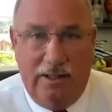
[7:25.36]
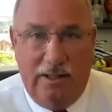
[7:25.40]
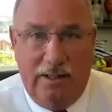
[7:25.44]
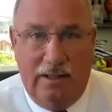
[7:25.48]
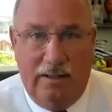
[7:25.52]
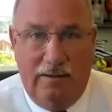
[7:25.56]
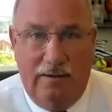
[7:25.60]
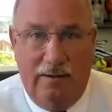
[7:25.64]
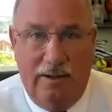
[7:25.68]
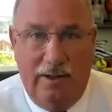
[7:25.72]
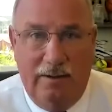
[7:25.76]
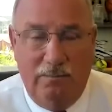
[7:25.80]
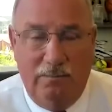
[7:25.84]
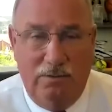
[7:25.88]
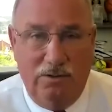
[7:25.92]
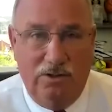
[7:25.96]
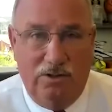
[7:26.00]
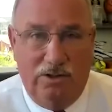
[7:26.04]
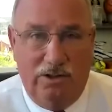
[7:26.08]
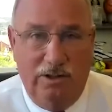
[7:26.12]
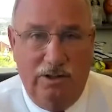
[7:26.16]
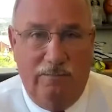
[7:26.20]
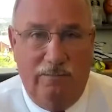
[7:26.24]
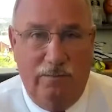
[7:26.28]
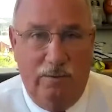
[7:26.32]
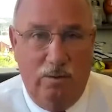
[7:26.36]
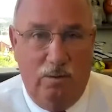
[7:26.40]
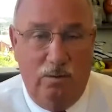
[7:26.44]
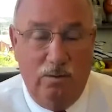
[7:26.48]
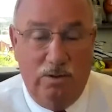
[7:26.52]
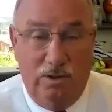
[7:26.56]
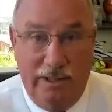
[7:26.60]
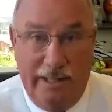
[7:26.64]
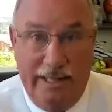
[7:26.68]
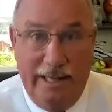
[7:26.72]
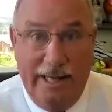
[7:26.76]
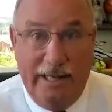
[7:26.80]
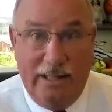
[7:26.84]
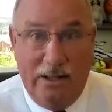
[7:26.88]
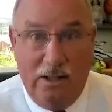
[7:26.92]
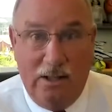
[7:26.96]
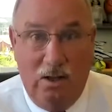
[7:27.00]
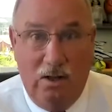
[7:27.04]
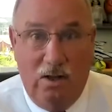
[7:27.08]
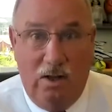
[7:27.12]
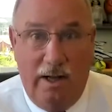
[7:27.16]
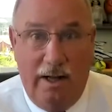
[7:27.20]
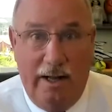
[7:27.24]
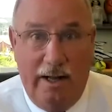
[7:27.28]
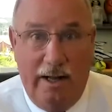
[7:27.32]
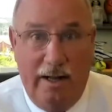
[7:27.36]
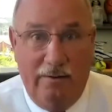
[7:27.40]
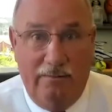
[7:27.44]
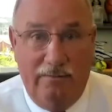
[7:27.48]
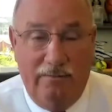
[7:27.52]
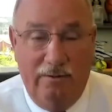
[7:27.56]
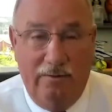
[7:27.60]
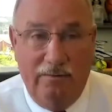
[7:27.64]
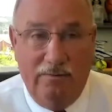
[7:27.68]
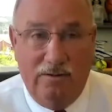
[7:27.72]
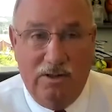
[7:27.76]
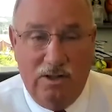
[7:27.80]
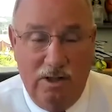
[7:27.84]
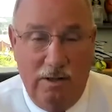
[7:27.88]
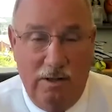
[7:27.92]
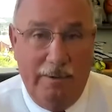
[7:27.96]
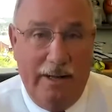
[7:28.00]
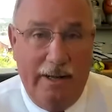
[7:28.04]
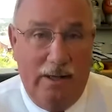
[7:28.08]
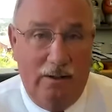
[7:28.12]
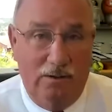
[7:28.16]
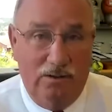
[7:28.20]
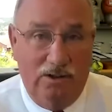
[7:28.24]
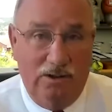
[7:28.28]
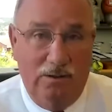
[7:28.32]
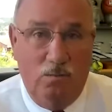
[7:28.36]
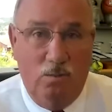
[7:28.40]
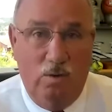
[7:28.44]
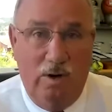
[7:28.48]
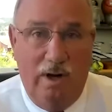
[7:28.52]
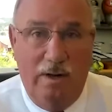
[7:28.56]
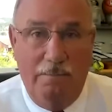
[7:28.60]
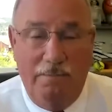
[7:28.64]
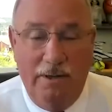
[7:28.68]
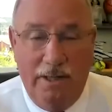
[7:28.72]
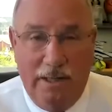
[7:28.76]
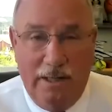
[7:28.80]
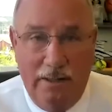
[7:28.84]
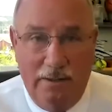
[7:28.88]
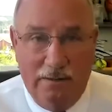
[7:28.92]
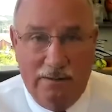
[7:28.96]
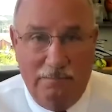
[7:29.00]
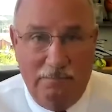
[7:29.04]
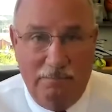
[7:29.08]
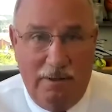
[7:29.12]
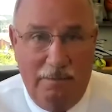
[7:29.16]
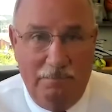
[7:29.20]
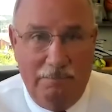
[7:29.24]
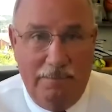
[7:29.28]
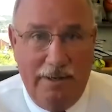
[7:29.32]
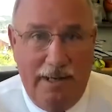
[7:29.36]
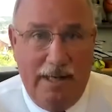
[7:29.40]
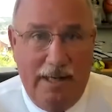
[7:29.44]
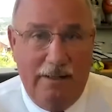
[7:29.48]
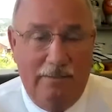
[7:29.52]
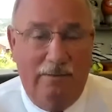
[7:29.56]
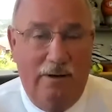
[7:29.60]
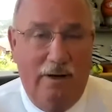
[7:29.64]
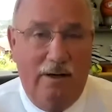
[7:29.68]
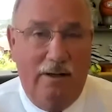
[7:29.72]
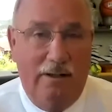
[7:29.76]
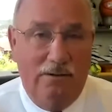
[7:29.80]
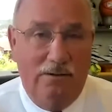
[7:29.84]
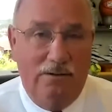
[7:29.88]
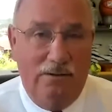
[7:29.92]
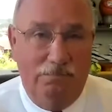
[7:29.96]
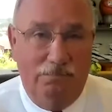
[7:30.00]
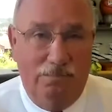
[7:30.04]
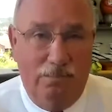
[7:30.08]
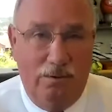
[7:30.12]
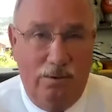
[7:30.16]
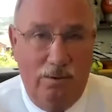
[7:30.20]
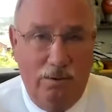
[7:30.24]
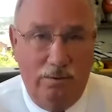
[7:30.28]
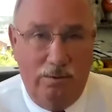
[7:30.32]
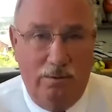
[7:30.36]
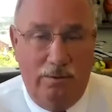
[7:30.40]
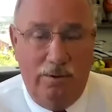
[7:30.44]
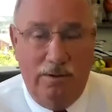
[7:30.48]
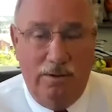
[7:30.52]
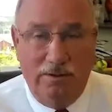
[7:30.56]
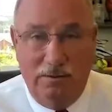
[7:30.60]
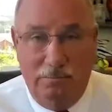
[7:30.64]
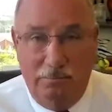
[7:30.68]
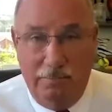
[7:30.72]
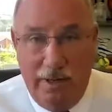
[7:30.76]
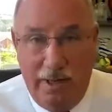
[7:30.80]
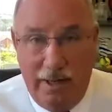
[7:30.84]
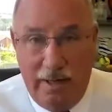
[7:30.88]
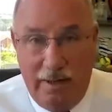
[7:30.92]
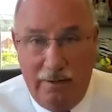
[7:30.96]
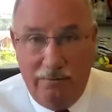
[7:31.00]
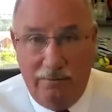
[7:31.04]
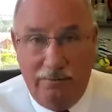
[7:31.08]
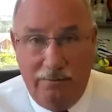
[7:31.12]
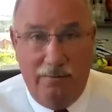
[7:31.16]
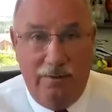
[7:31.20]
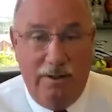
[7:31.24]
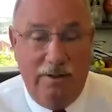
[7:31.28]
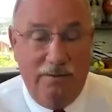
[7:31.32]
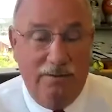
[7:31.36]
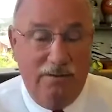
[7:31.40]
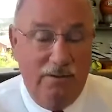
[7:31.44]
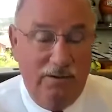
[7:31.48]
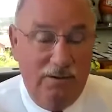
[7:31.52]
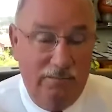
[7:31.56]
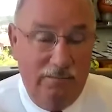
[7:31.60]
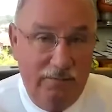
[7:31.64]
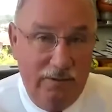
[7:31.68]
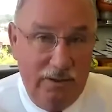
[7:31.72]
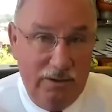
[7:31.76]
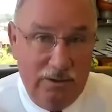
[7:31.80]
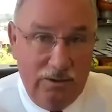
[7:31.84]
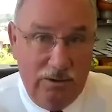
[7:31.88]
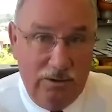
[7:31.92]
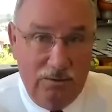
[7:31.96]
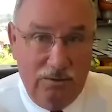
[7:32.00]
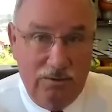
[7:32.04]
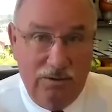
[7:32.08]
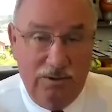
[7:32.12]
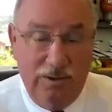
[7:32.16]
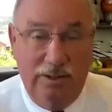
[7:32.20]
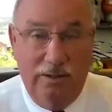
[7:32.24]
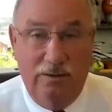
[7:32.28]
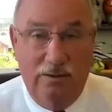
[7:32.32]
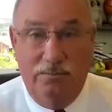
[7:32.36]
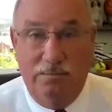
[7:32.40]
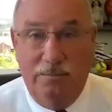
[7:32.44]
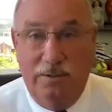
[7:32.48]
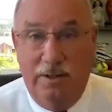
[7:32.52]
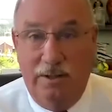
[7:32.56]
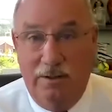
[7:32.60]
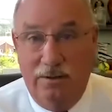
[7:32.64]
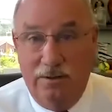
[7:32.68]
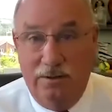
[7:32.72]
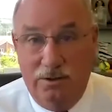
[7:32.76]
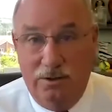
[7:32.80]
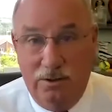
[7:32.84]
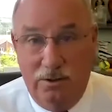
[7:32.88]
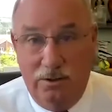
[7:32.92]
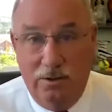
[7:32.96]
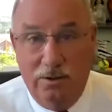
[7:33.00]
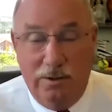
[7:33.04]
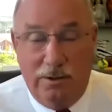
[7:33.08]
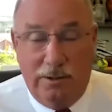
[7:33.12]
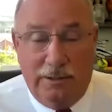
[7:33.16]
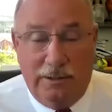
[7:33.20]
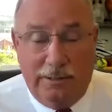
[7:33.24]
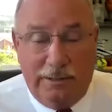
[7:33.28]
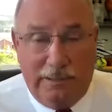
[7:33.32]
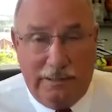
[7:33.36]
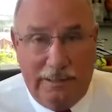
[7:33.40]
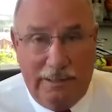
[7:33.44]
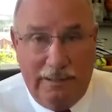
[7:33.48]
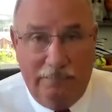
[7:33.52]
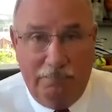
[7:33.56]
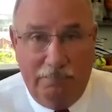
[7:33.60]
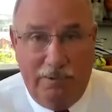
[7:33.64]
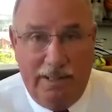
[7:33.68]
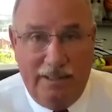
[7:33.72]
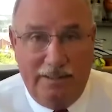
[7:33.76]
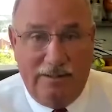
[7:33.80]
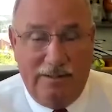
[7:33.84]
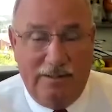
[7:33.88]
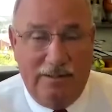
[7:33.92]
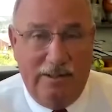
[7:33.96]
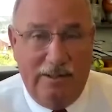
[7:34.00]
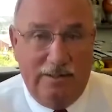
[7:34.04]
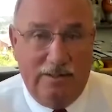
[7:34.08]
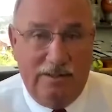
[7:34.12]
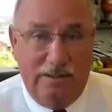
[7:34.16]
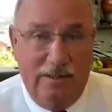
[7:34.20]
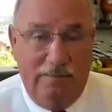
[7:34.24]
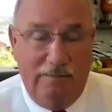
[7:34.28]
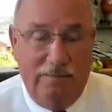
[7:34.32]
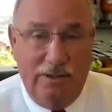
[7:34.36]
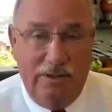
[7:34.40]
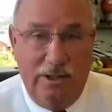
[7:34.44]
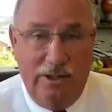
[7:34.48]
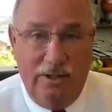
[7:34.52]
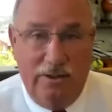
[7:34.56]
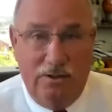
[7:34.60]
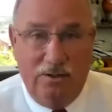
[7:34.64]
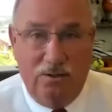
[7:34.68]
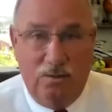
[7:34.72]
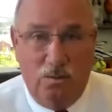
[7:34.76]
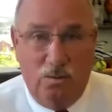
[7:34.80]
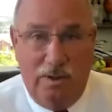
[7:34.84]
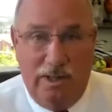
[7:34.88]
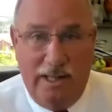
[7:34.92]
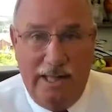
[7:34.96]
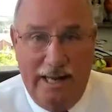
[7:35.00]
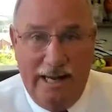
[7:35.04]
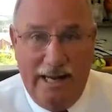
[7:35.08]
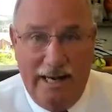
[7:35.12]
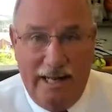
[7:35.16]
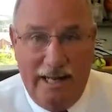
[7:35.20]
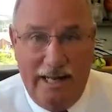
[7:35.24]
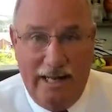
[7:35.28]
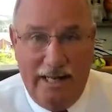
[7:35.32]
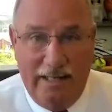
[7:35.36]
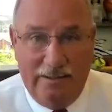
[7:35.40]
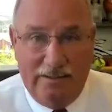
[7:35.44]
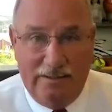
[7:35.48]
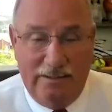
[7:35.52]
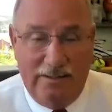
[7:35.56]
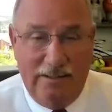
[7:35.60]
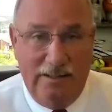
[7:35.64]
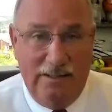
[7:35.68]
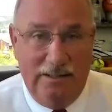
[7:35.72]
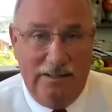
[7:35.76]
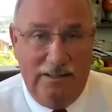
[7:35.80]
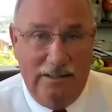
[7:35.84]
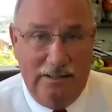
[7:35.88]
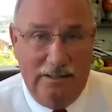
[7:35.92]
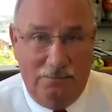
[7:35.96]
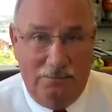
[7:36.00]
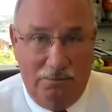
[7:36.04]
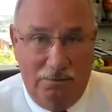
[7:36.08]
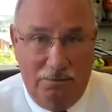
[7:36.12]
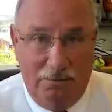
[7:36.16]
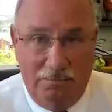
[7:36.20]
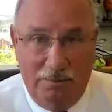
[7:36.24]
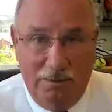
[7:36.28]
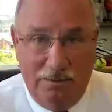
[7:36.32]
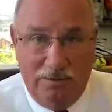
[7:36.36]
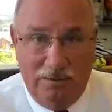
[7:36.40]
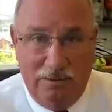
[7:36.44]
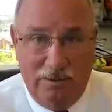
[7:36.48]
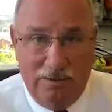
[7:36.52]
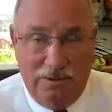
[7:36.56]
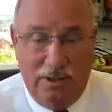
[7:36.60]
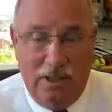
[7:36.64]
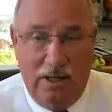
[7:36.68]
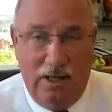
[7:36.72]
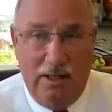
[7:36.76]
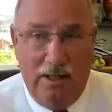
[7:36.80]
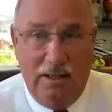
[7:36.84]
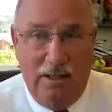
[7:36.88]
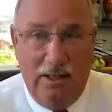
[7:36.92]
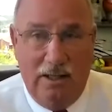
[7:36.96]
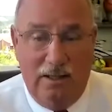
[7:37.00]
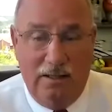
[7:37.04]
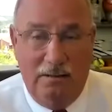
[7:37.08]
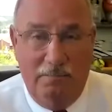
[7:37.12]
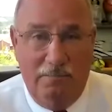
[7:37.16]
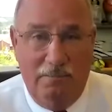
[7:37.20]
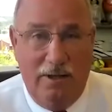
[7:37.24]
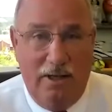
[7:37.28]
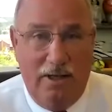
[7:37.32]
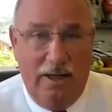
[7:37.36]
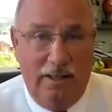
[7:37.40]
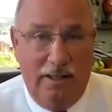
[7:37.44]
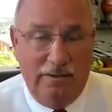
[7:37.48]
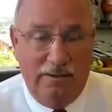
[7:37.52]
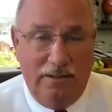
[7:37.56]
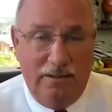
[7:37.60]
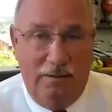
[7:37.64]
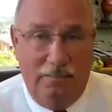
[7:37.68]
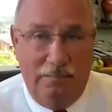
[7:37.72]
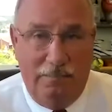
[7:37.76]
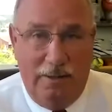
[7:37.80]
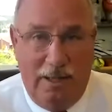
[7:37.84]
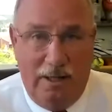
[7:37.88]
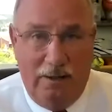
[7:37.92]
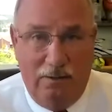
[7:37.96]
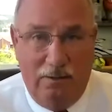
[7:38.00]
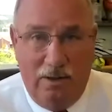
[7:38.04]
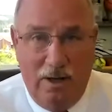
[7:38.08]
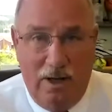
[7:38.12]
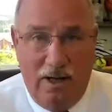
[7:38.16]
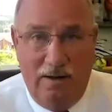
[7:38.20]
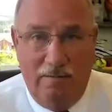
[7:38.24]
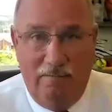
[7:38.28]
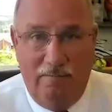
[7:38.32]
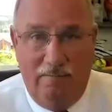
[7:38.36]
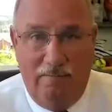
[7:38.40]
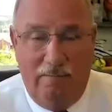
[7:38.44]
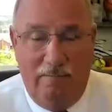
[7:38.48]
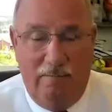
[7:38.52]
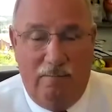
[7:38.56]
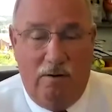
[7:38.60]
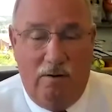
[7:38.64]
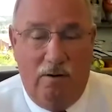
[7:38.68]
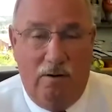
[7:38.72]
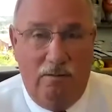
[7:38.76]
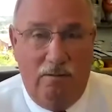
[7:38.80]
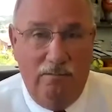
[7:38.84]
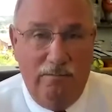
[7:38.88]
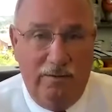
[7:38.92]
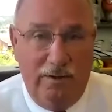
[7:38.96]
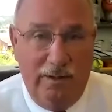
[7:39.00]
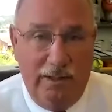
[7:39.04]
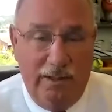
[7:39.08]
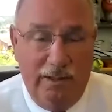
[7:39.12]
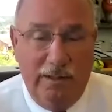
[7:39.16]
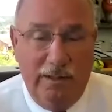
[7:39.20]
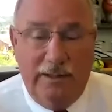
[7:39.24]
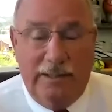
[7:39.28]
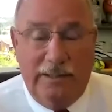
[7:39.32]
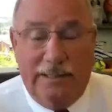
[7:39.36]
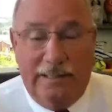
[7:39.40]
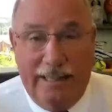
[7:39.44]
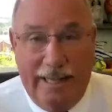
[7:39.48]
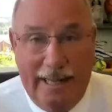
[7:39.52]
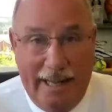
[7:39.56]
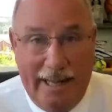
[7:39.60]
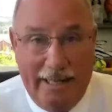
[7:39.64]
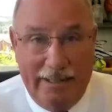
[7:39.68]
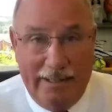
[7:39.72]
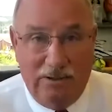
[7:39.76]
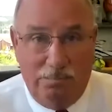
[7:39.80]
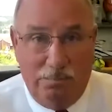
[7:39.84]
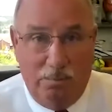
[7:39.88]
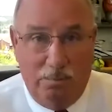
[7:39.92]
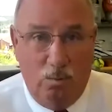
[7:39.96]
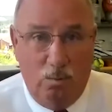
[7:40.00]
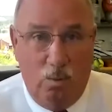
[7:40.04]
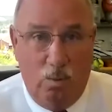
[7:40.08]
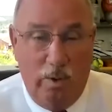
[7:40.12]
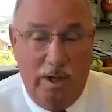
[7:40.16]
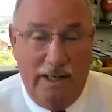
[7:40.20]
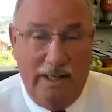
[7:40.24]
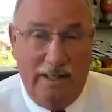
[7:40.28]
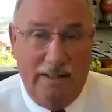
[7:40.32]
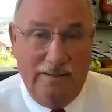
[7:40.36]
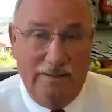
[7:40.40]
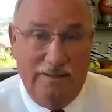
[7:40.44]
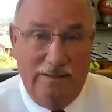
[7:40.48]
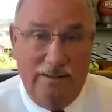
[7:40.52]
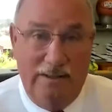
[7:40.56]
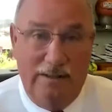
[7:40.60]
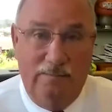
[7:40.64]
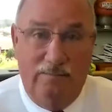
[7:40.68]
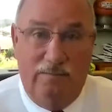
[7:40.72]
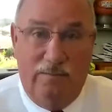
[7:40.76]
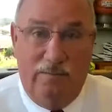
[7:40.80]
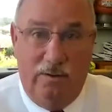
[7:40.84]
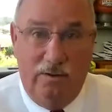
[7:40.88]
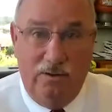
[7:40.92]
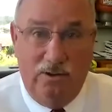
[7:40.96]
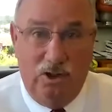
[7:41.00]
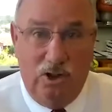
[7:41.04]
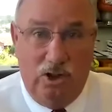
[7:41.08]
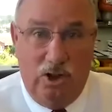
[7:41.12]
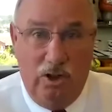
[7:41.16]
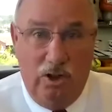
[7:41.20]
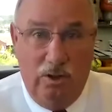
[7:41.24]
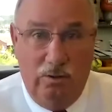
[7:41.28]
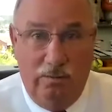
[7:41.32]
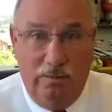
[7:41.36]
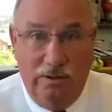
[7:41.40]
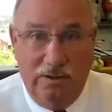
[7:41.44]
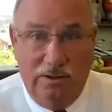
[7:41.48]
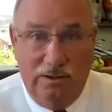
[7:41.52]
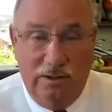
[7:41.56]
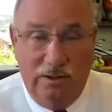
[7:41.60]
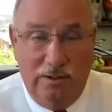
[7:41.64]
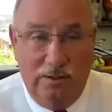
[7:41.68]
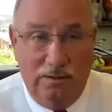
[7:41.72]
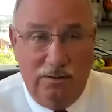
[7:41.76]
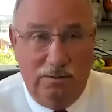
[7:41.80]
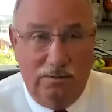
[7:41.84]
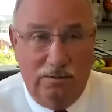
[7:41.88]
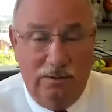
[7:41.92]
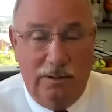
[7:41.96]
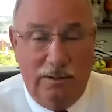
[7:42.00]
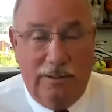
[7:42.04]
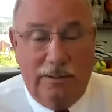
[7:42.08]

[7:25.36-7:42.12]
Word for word: it was difficult to get clients. And somehow, some way, because of my background as a broker, as a manager, as a divisional sales manager, in my 6-7 years with the NASD District Business Conduct Committee, I somehow got involved in expert witnessing for the securities industry.